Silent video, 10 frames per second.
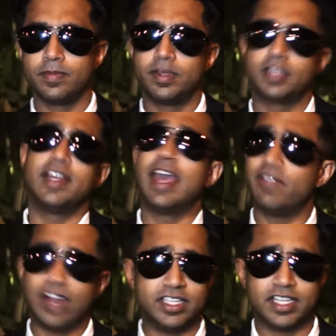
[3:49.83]
doesn't have
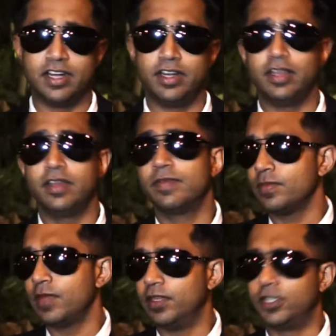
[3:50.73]
an identity,
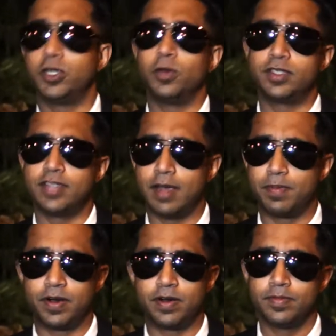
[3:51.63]
and the
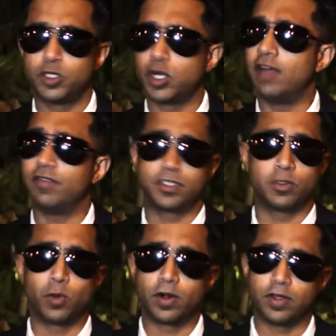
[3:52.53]
showstopper travels the
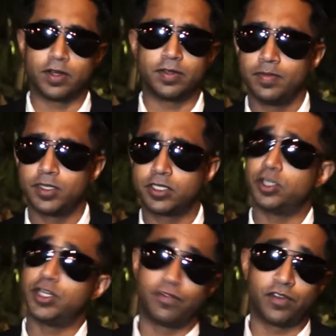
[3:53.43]
world
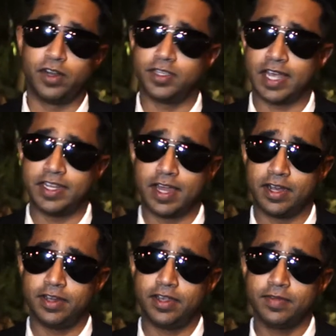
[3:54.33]
searching for his
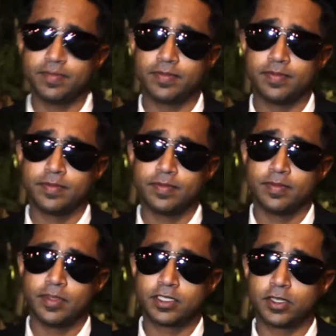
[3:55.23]
identity.
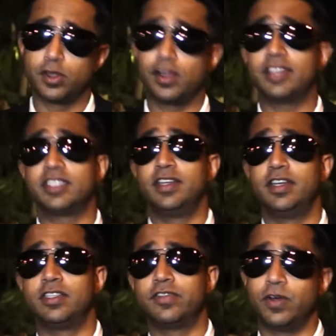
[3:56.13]
So the lesson
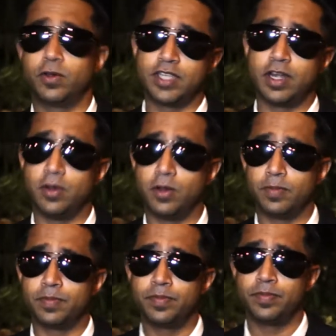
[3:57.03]
is, folks at
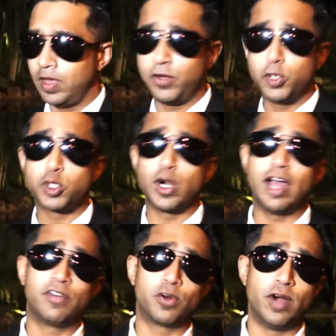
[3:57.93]
home, if you
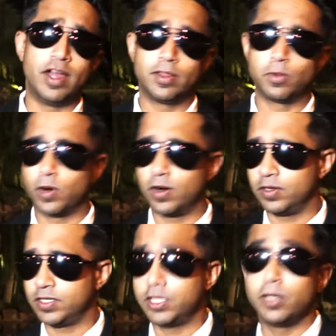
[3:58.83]
travel around the world
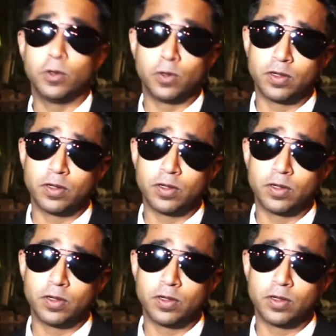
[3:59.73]
too,